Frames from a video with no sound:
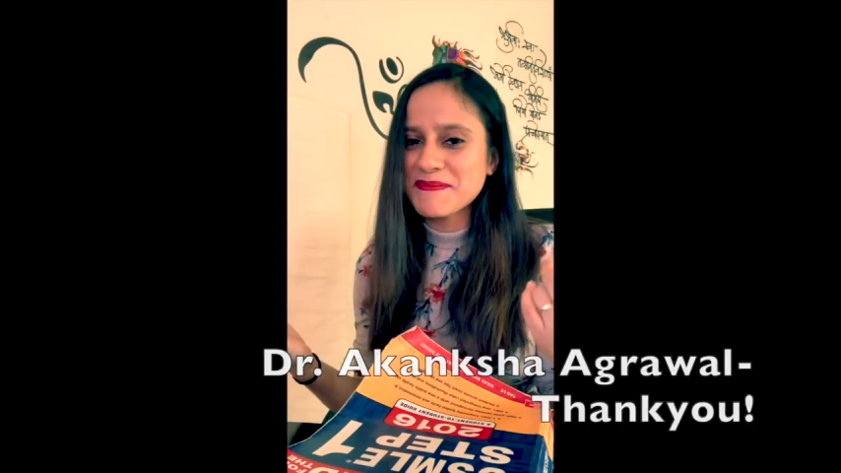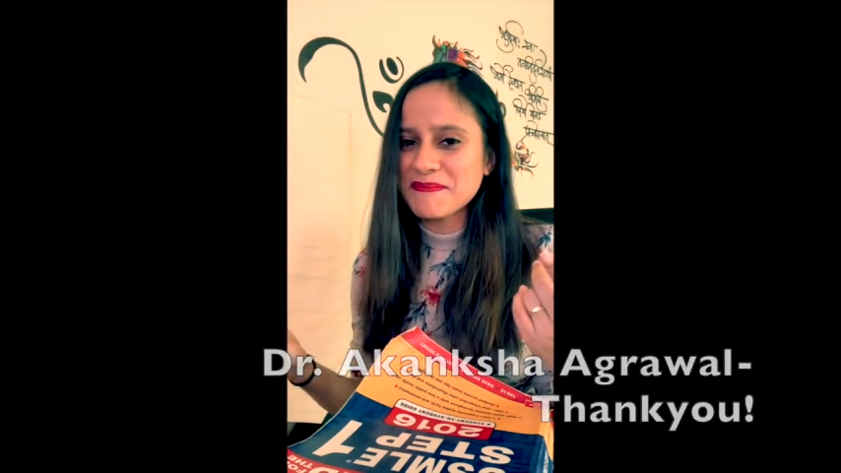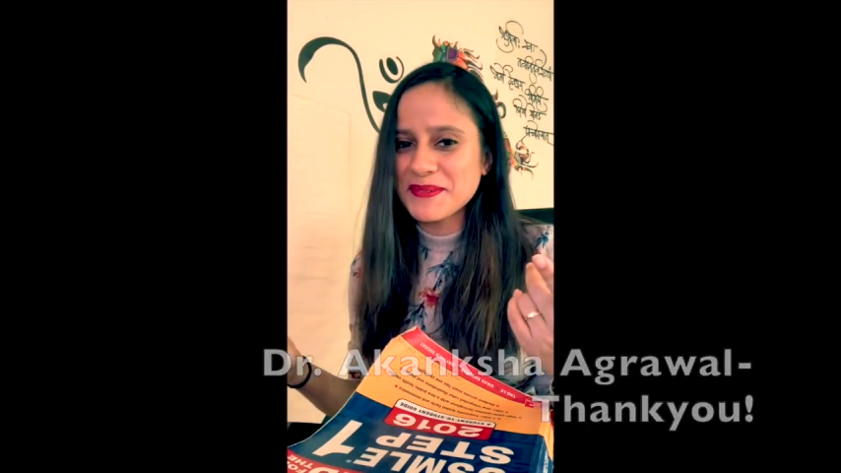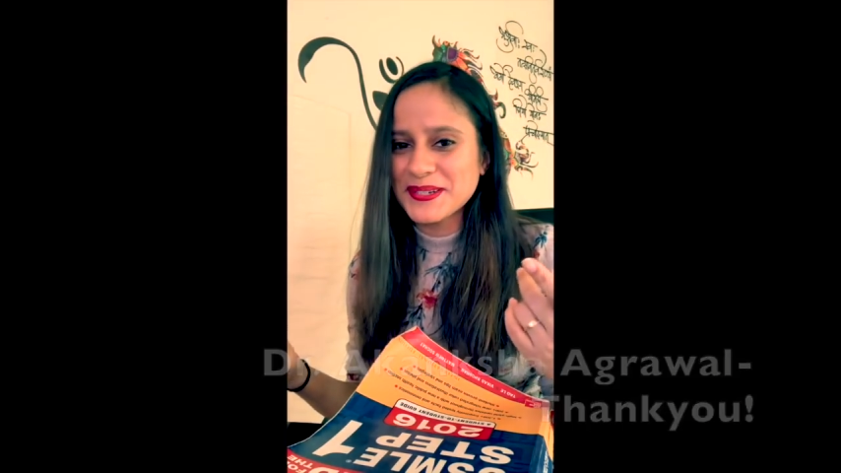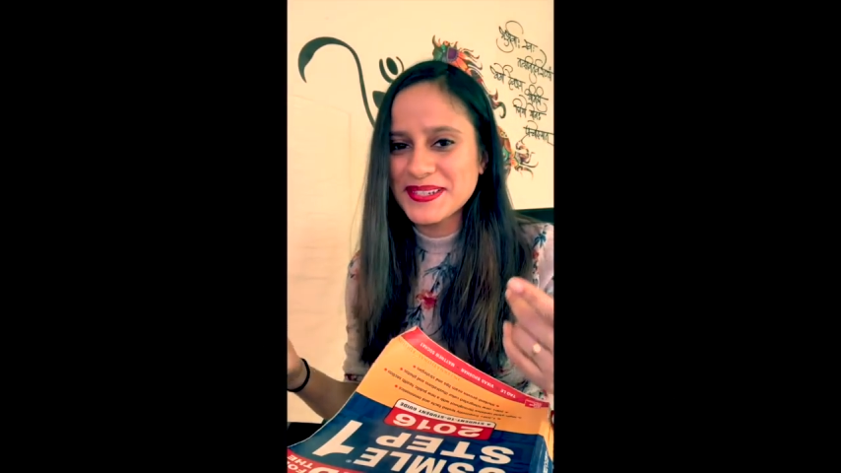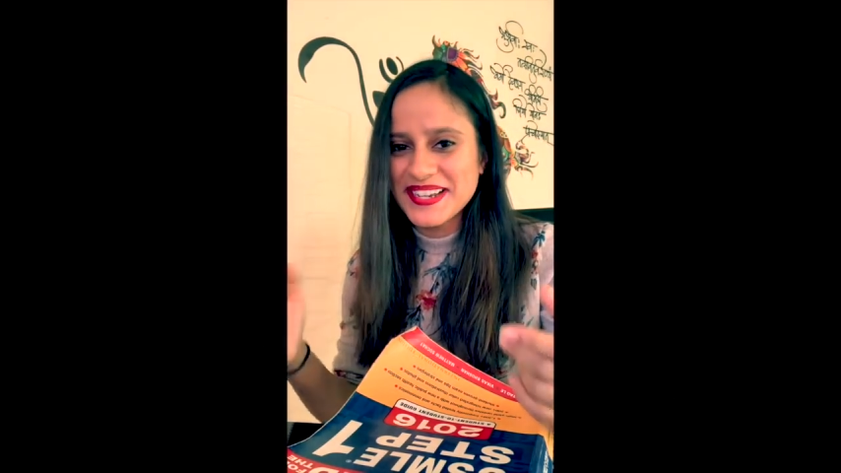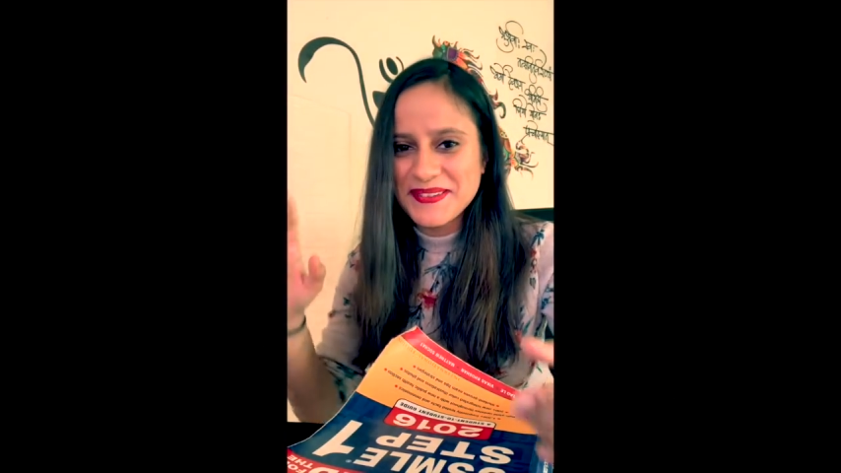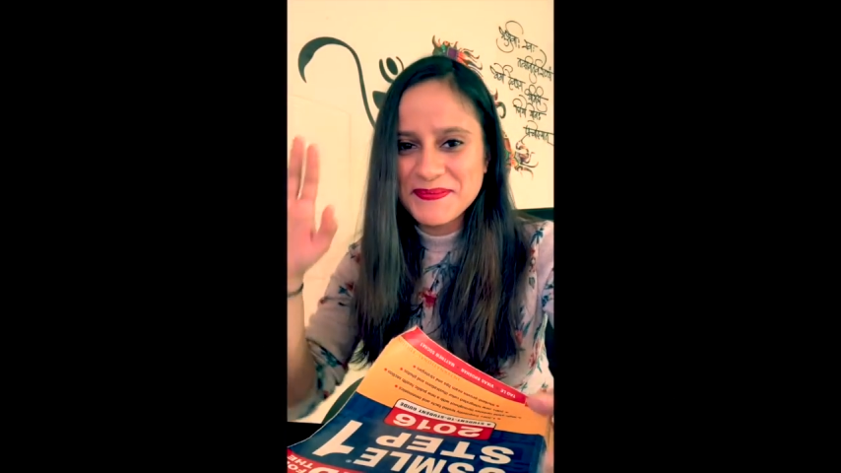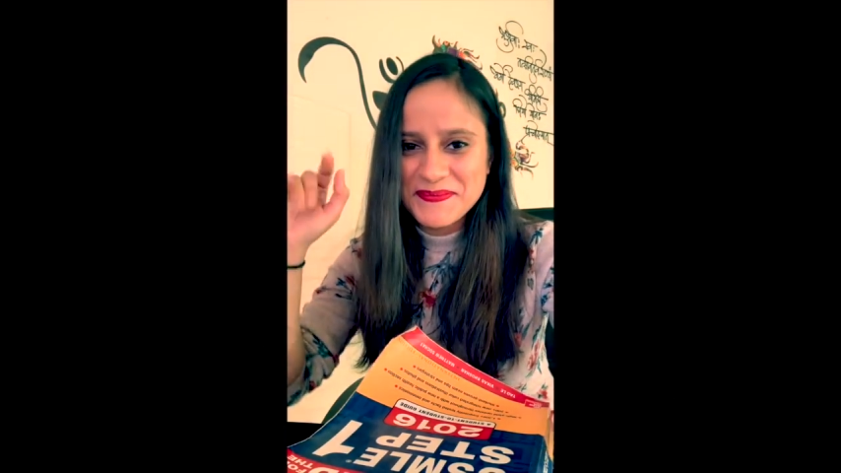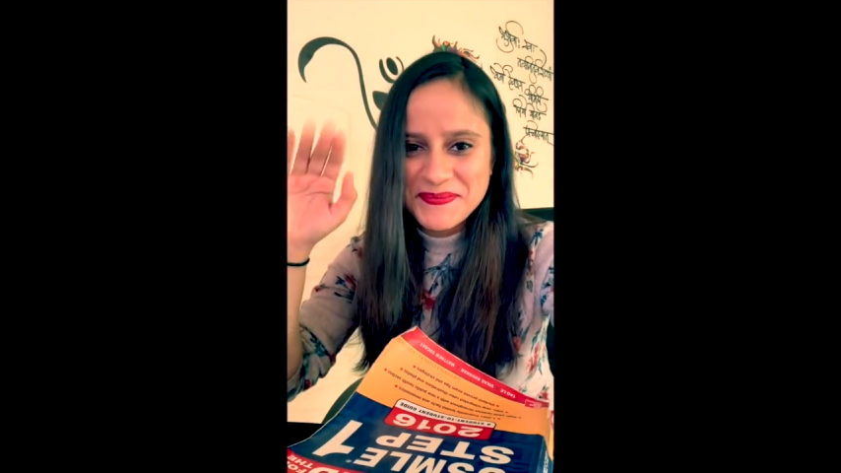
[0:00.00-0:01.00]
More to
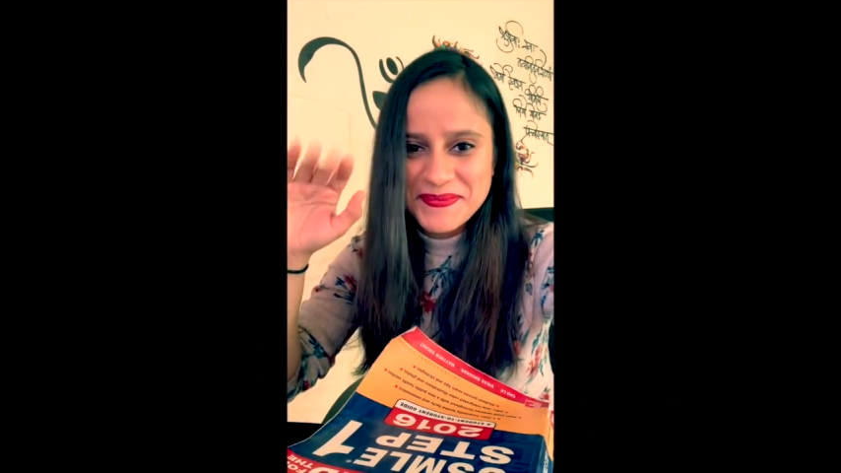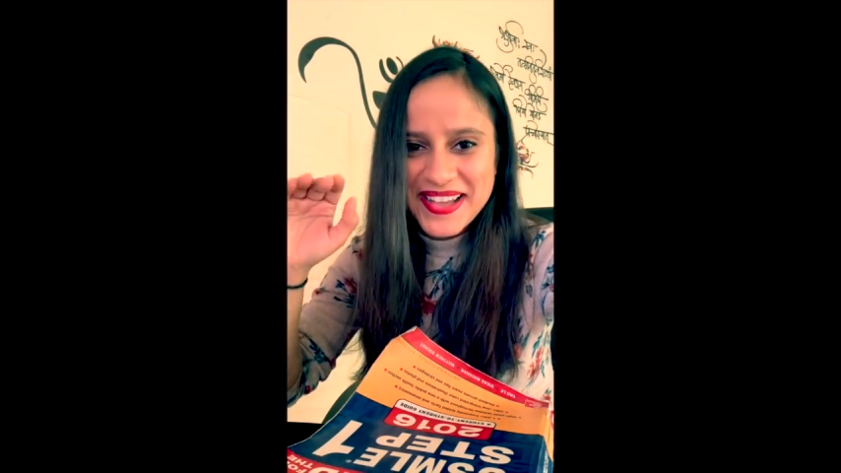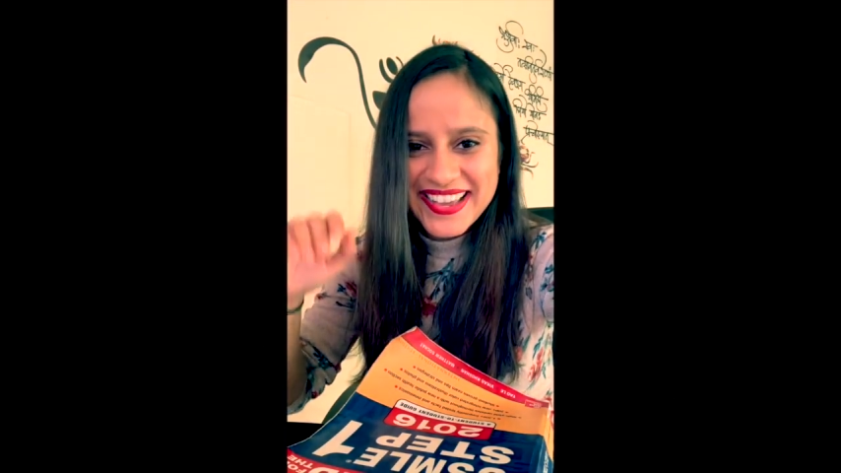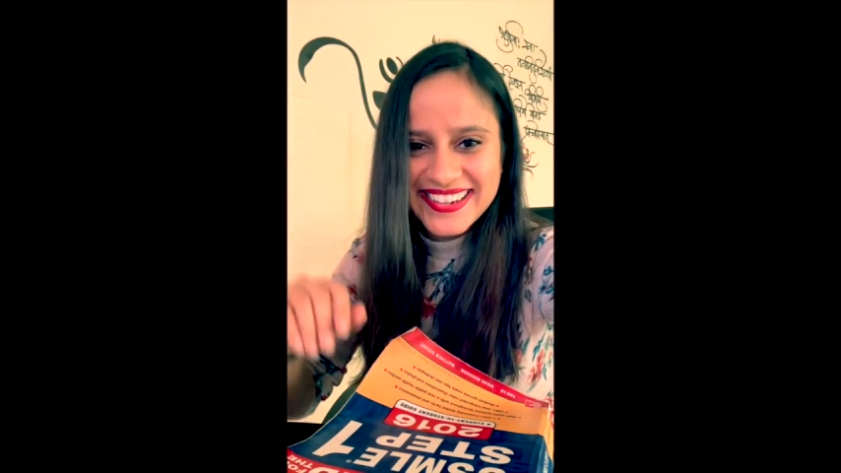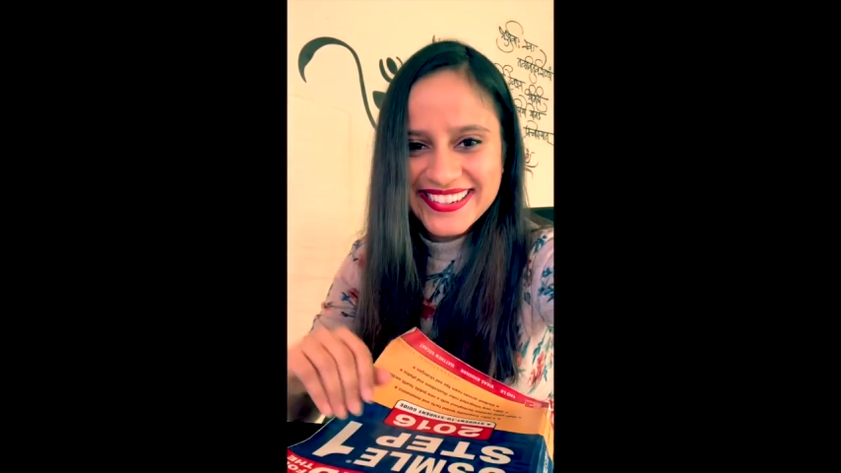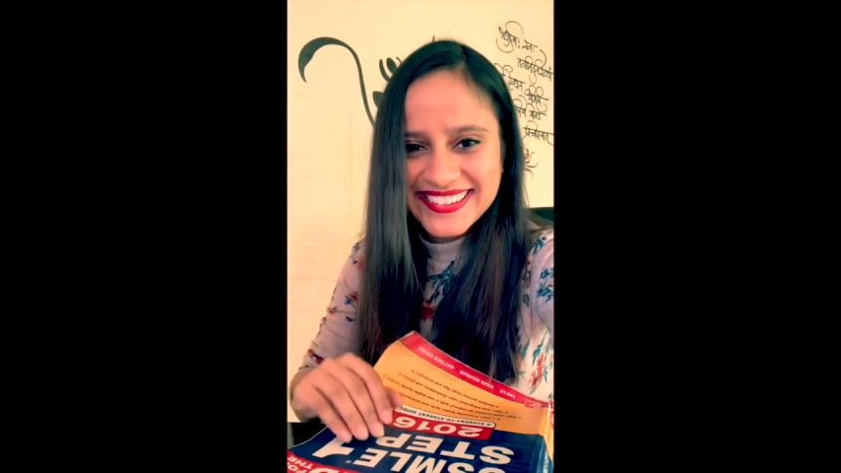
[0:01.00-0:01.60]
come. Bye.